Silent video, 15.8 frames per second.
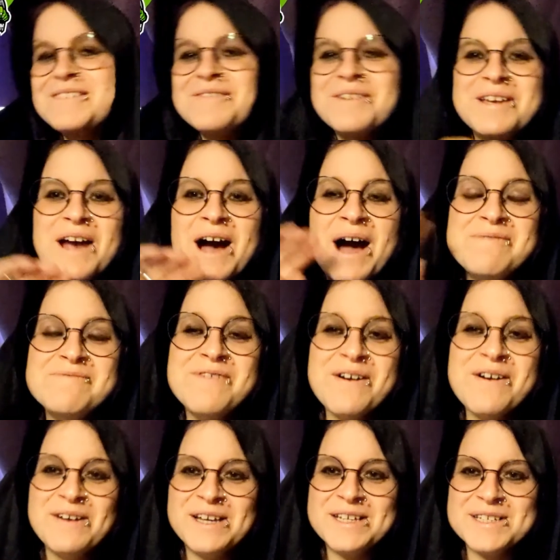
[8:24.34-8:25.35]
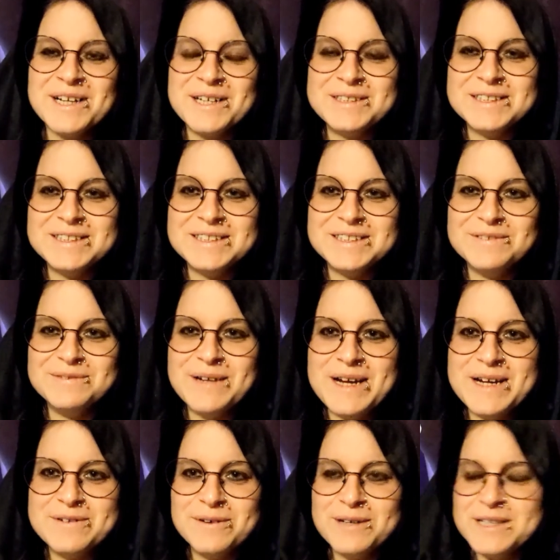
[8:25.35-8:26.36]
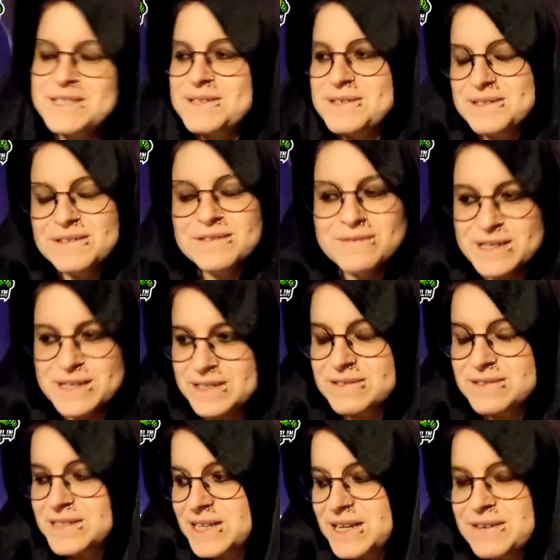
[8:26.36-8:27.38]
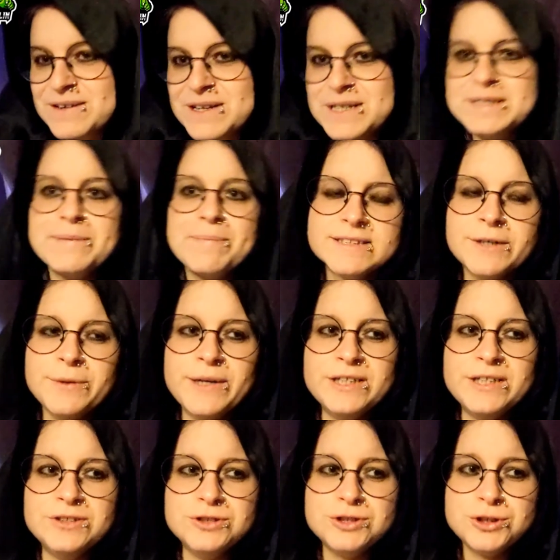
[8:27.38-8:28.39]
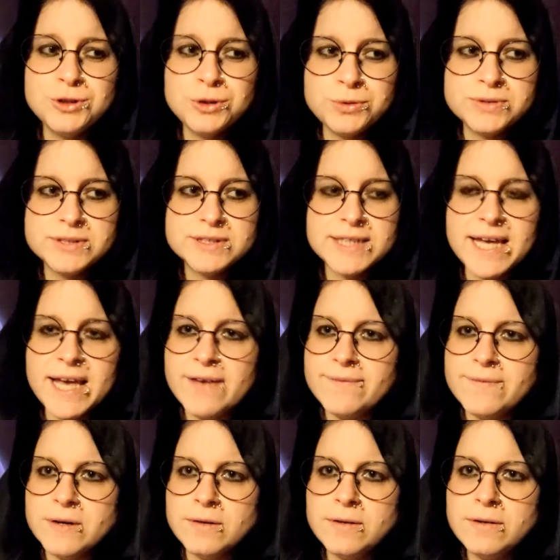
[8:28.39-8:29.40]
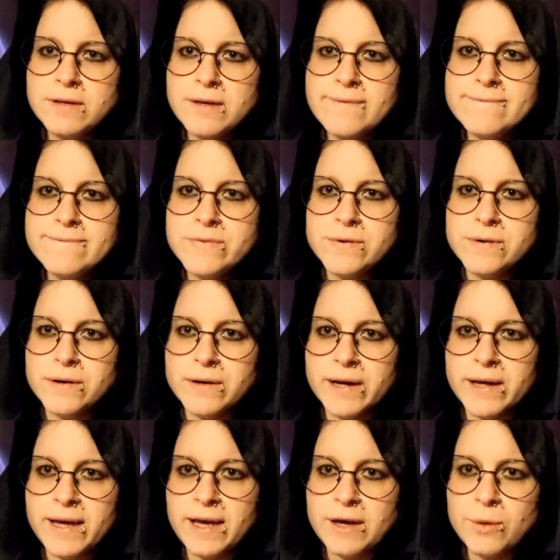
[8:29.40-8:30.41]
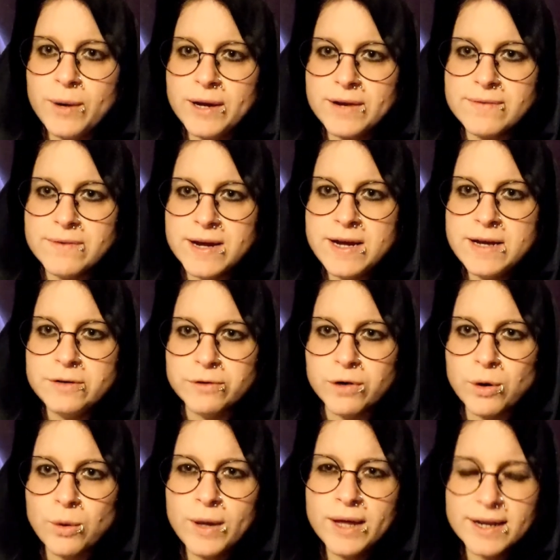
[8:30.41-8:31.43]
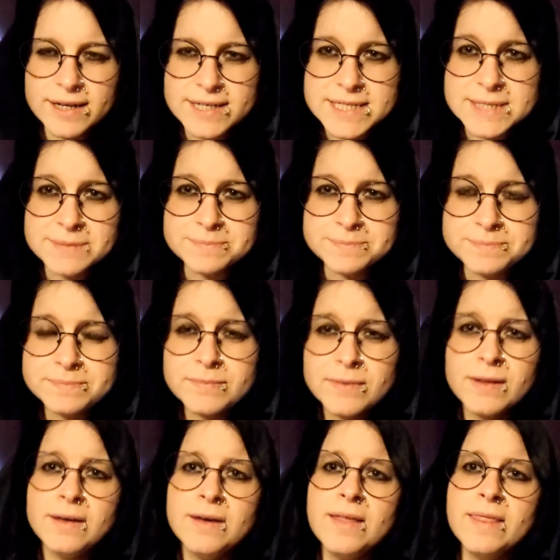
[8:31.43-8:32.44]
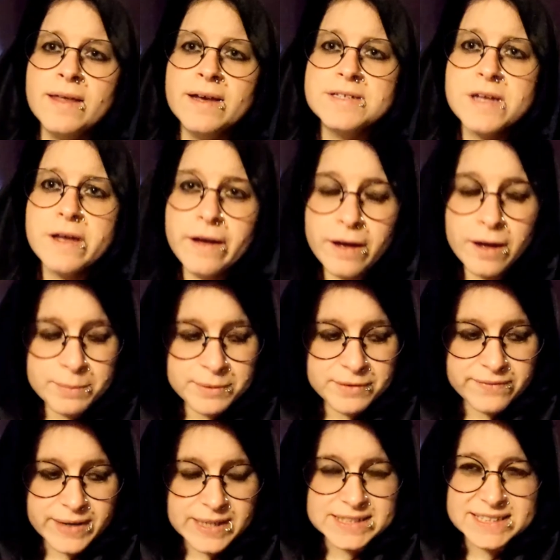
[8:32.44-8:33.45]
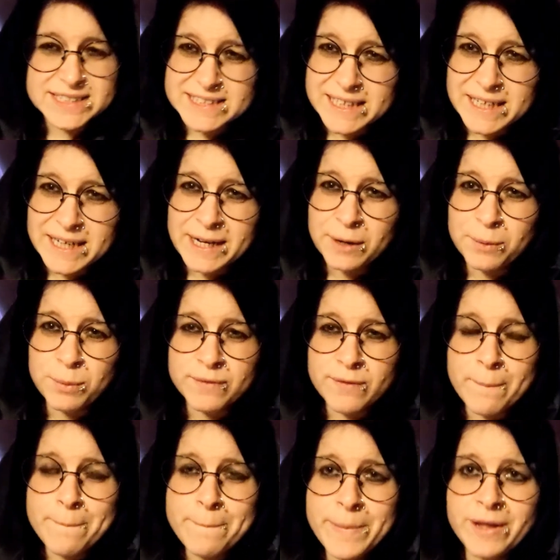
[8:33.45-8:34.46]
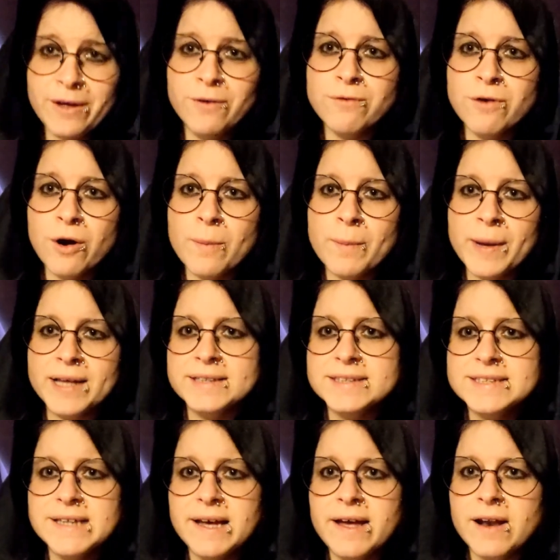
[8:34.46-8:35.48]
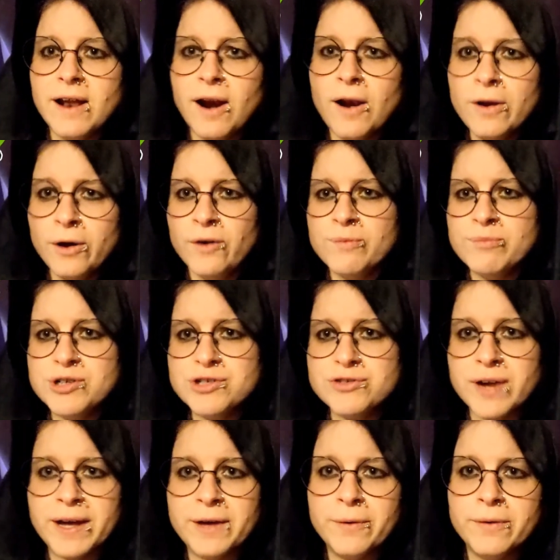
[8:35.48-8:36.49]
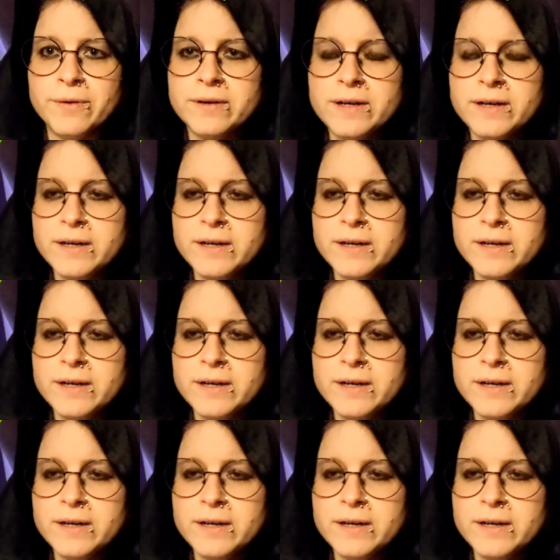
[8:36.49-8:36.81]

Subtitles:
But yeah, I'm very excited to read or listen to the rest of the series. So in short, if you're looking for a quick read or a quick listen, that's urban fantasy with a bit of romance and a lot of betrayal,